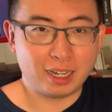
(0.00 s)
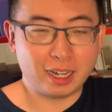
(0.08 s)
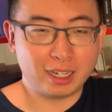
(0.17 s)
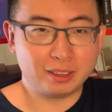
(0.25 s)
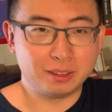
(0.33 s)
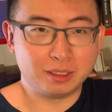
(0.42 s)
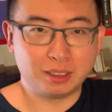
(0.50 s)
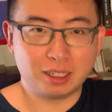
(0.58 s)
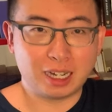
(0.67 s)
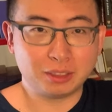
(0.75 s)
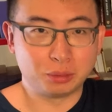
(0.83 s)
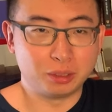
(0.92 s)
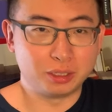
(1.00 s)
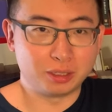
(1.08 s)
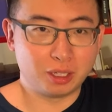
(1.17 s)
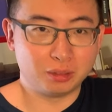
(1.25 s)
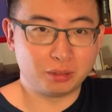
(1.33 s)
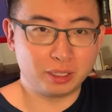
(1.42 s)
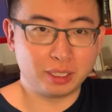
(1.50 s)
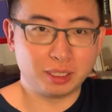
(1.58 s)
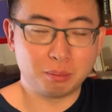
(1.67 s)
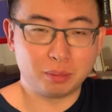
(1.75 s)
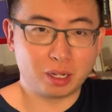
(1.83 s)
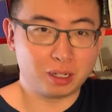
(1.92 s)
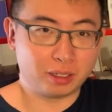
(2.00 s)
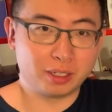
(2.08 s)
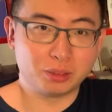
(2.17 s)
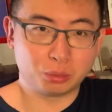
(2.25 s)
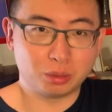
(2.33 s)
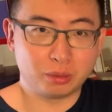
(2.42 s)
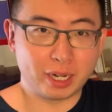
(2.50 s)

And as a result, the Americans were